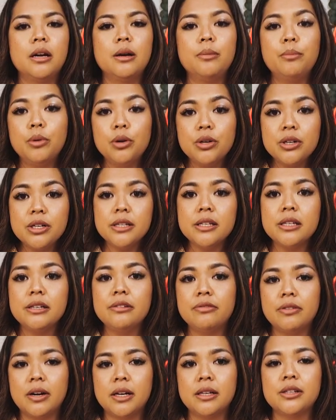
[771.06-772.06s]
Emergency
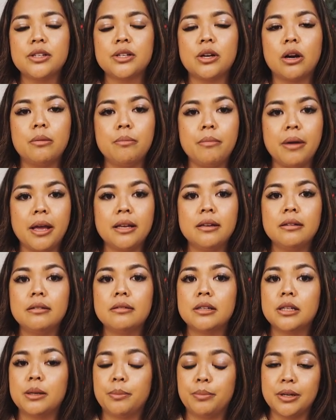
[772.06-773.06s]
funds are meant
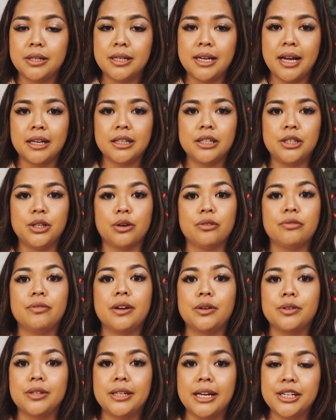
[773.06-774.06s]
to protect your
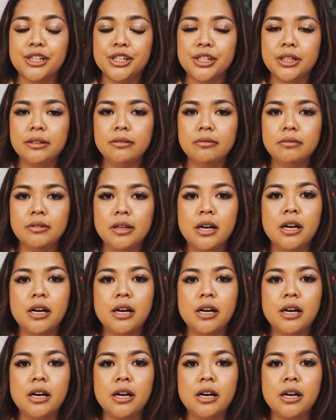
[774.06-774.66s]
foundation,